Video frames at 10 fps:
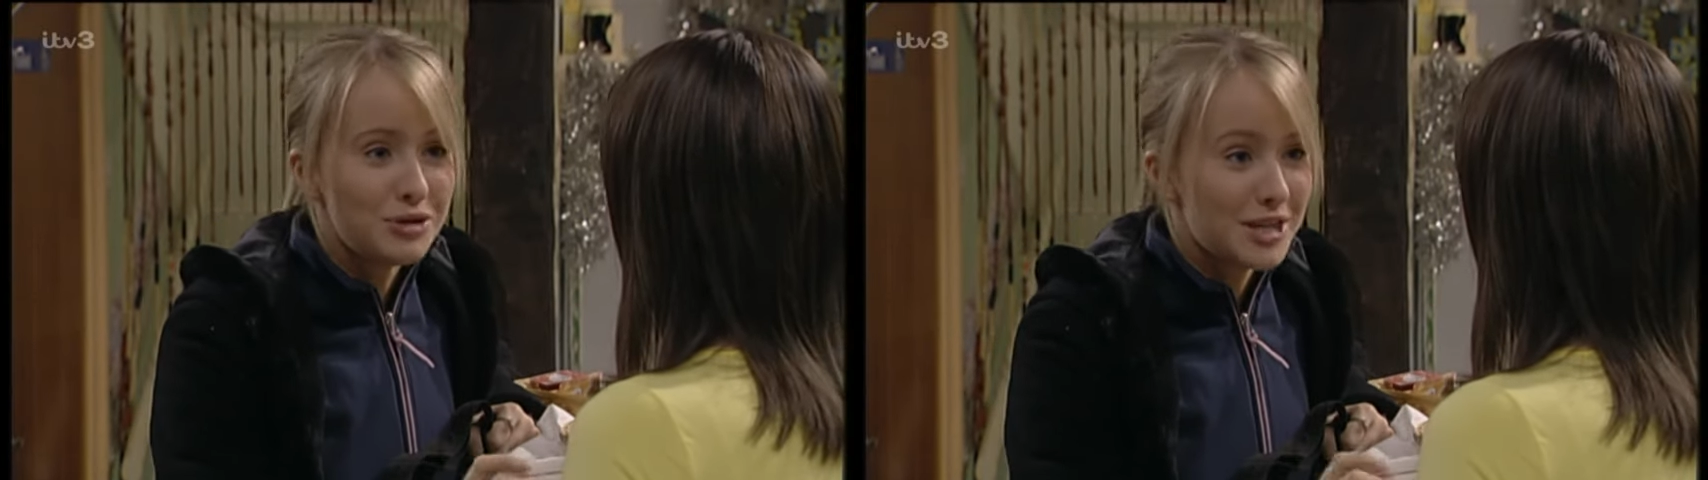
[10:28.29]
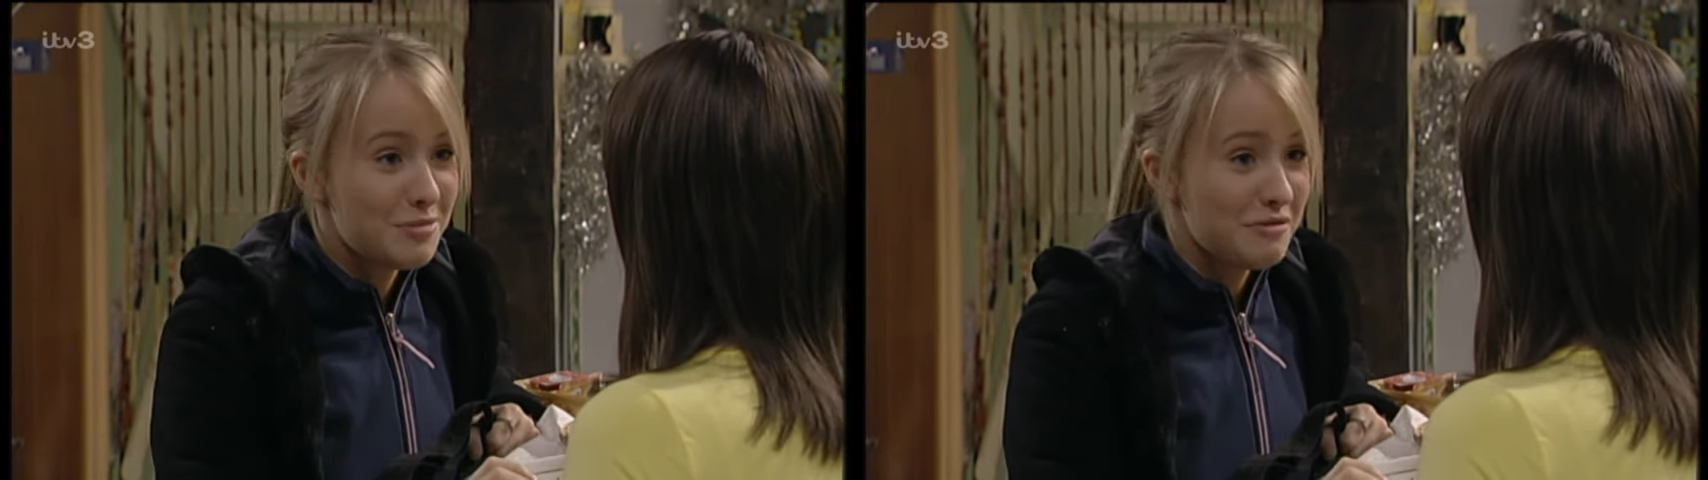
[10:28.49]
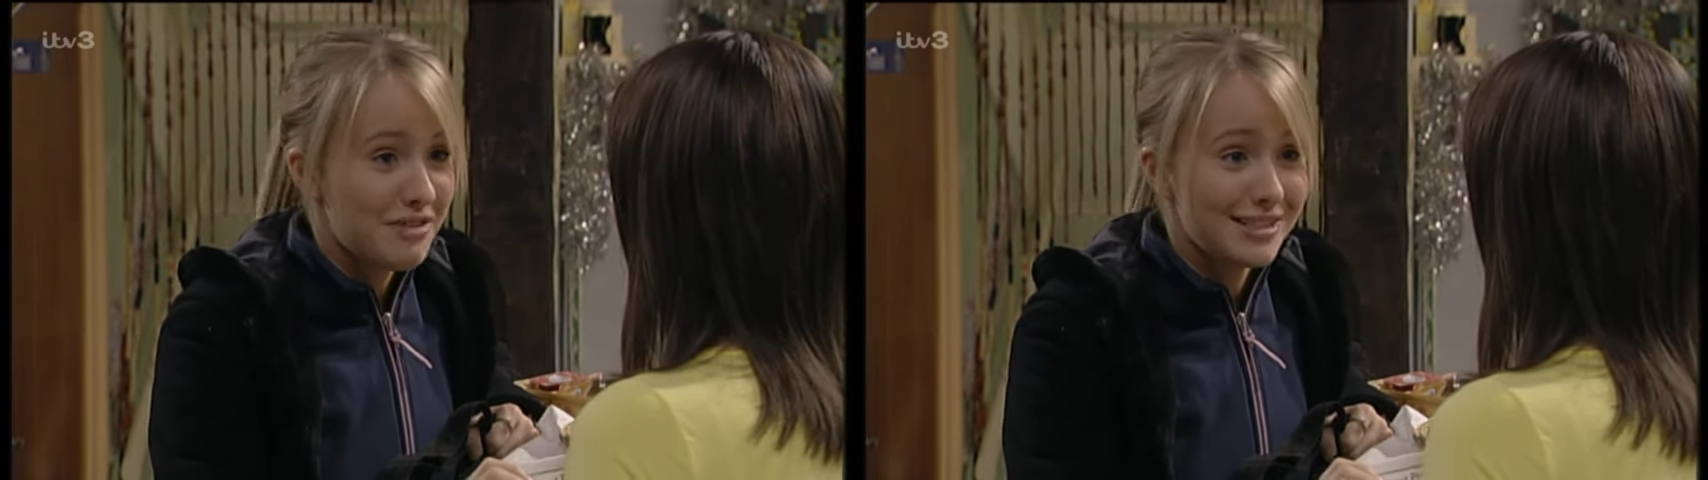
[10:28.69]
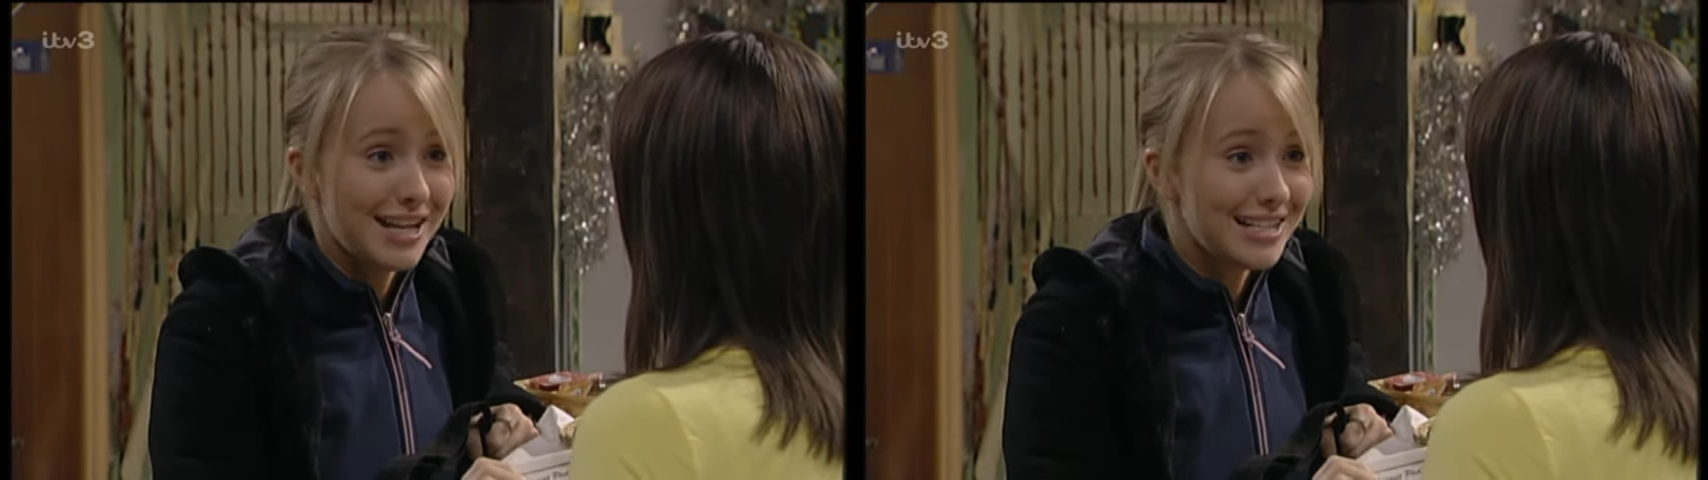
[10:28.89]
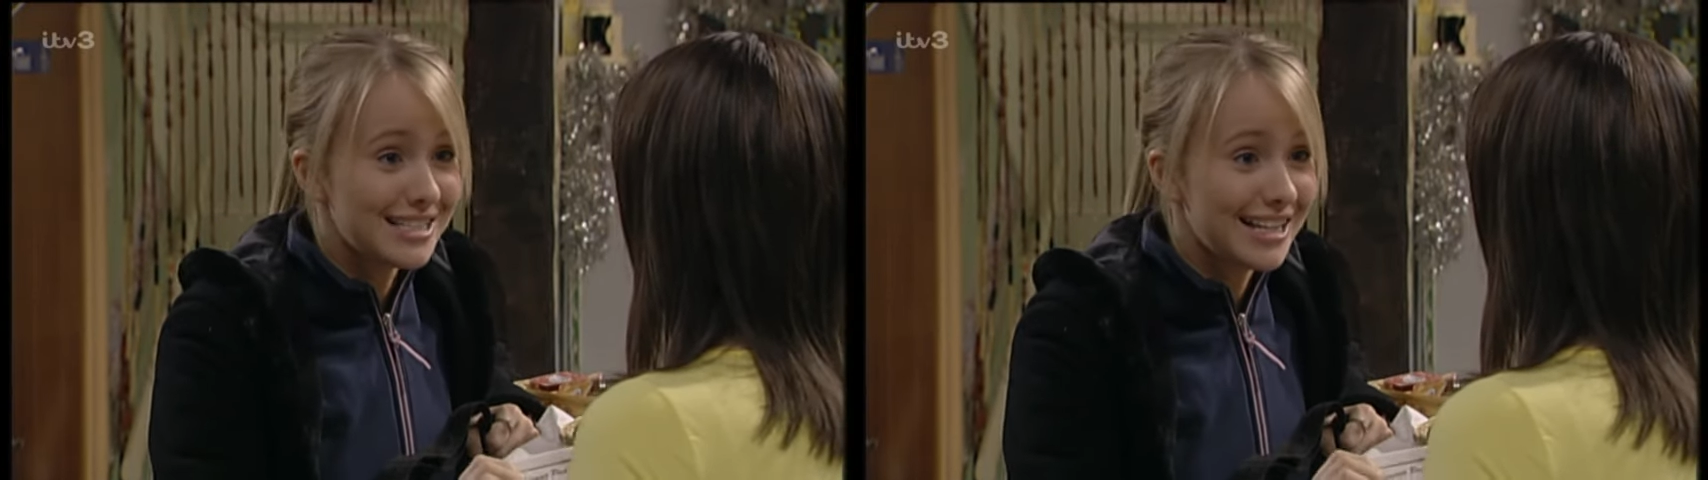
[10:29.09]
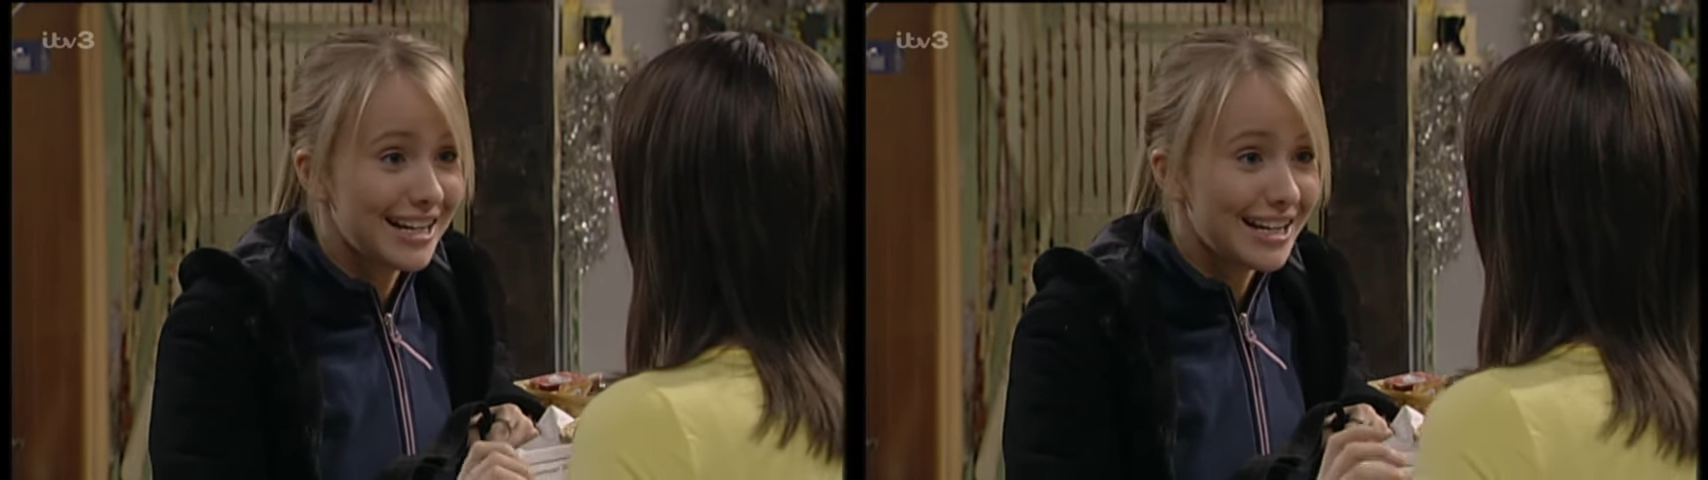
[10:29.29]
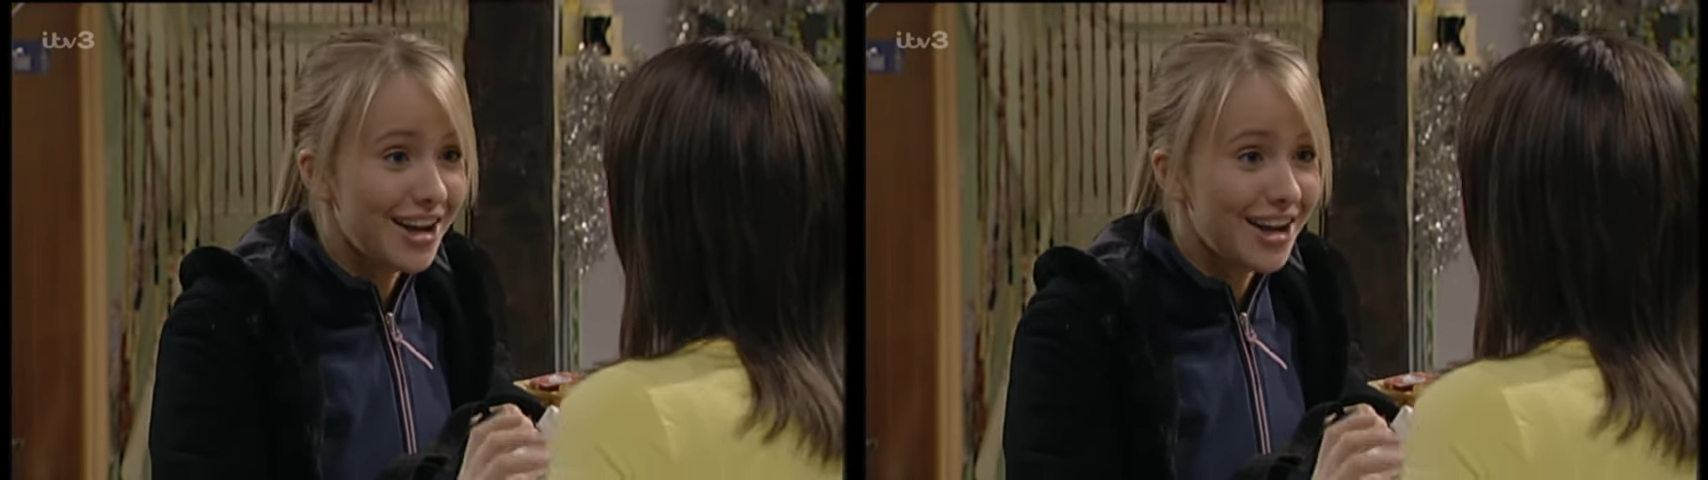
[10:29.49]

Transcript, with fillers: that'd be fantastic.